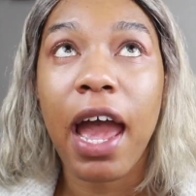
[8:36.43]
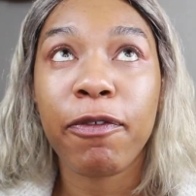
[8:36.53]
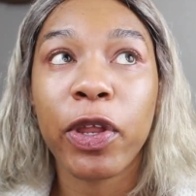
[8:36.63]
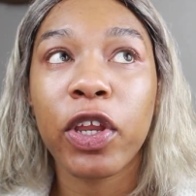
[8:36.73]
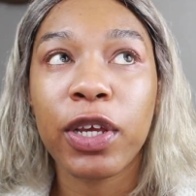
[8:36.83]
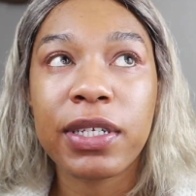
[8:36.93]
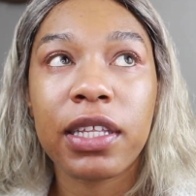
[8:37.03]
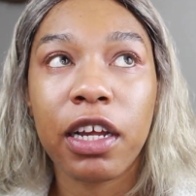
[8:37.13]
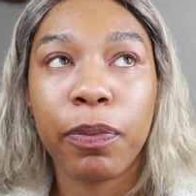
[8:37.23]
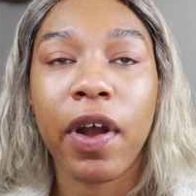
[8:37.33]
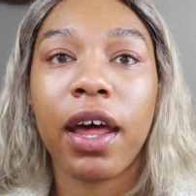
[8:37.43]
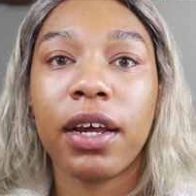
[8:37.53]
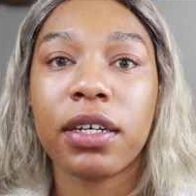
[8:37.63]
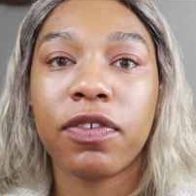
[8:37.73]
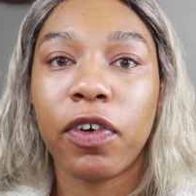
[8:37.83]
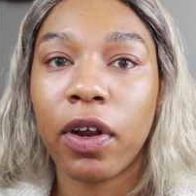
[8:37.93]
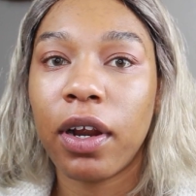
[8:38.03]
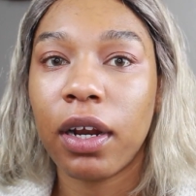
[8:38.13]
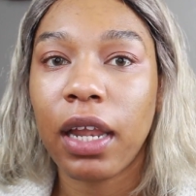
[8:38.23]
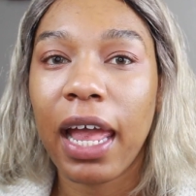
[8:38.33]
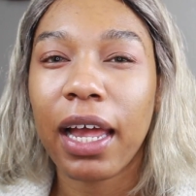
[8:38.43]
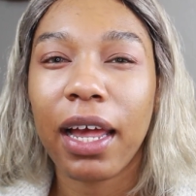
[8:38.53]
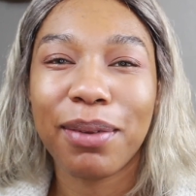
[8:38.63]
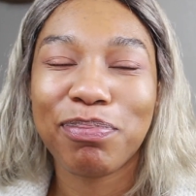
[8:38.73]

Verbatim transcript: I've been using their products for like